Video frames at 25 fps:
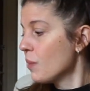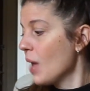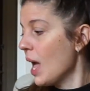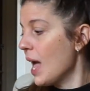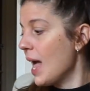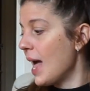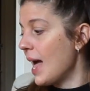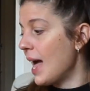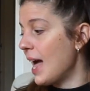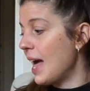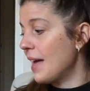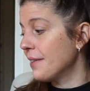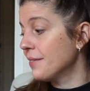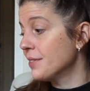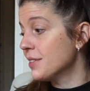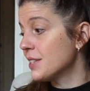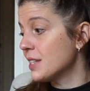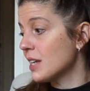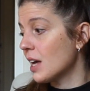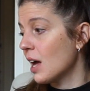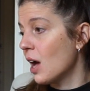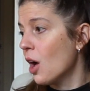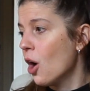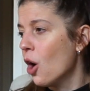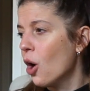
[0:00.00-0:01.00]
And
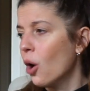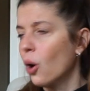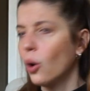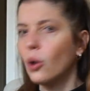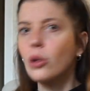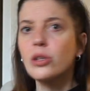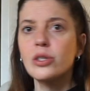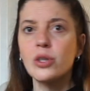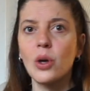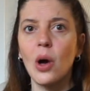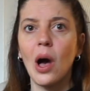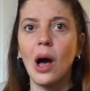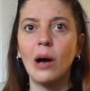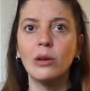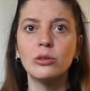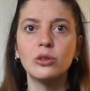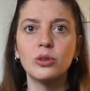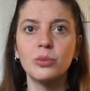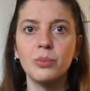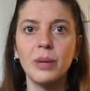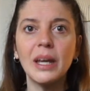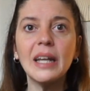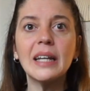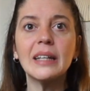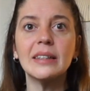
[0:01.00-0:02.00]
also how to
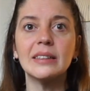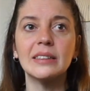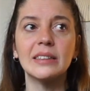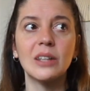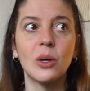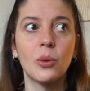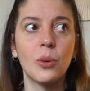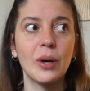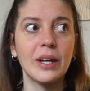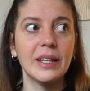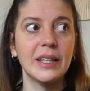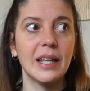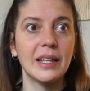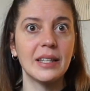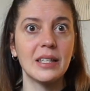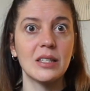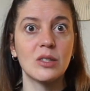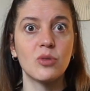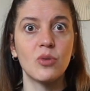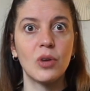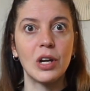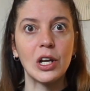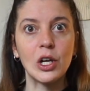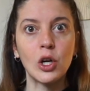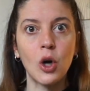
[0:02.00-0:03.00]
make it in a way that is
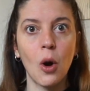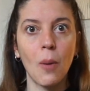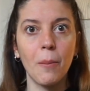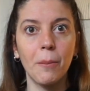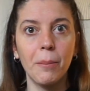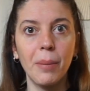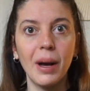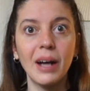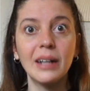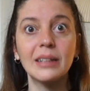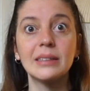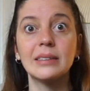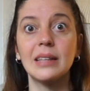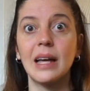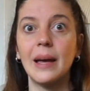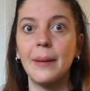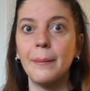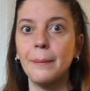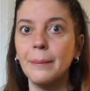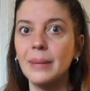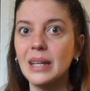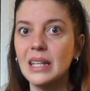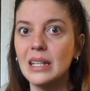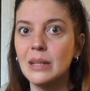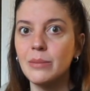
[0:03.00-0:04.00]
really compact and
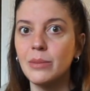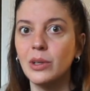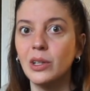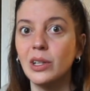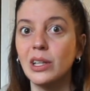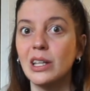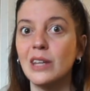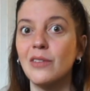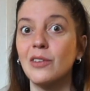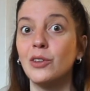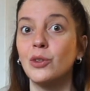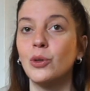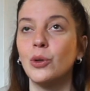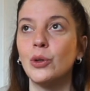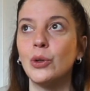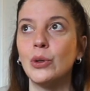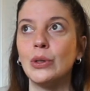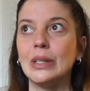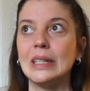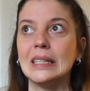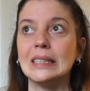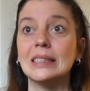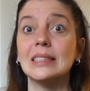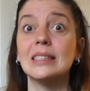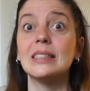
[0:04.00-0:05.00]
minimal, even though you
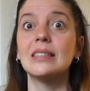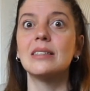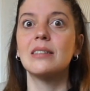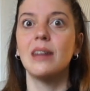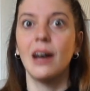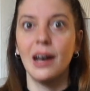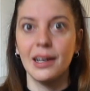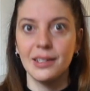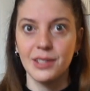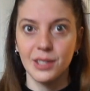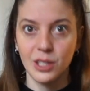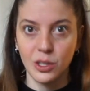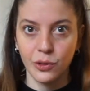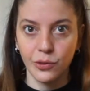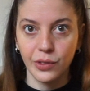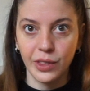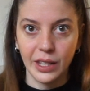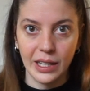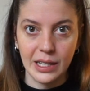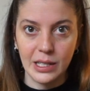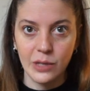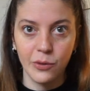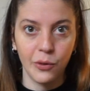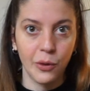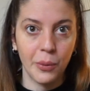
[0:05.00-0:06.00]
need tons of
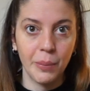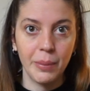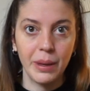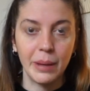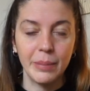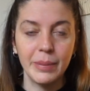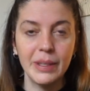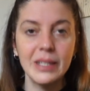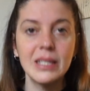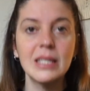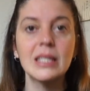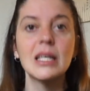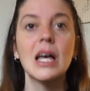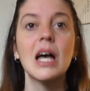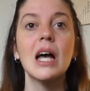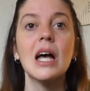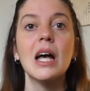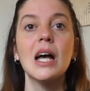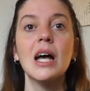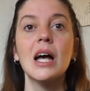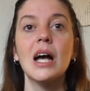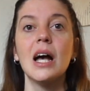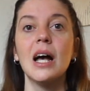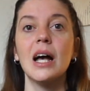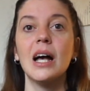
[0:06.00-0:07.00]
things for babies.
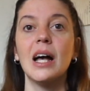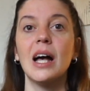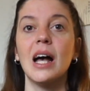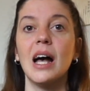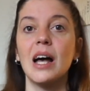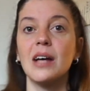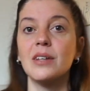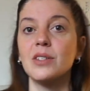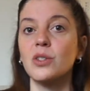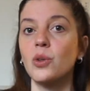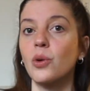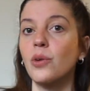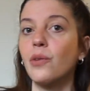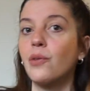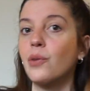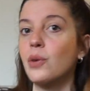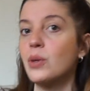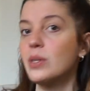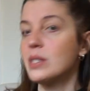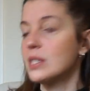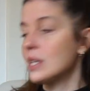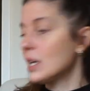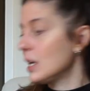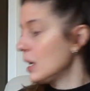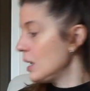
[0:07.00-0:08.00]
So if you
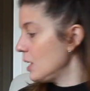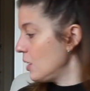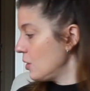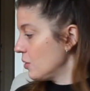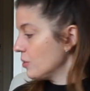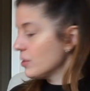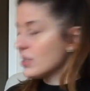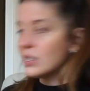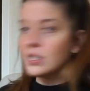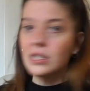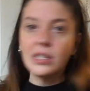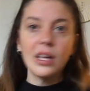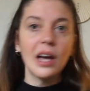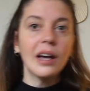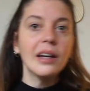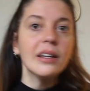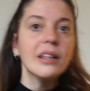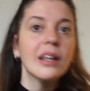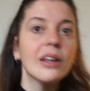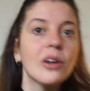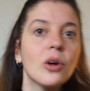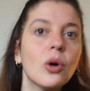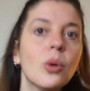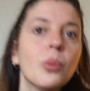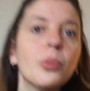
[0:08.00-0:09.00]
see here on the side,
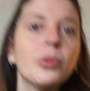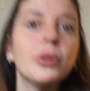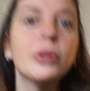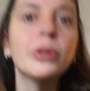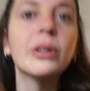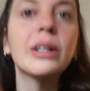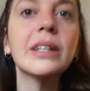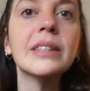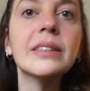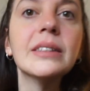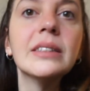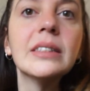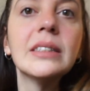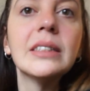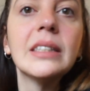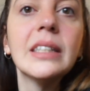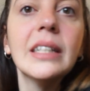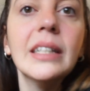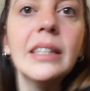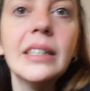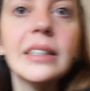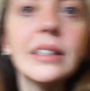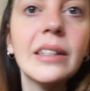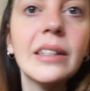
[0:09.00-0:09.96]
I hope you can see it,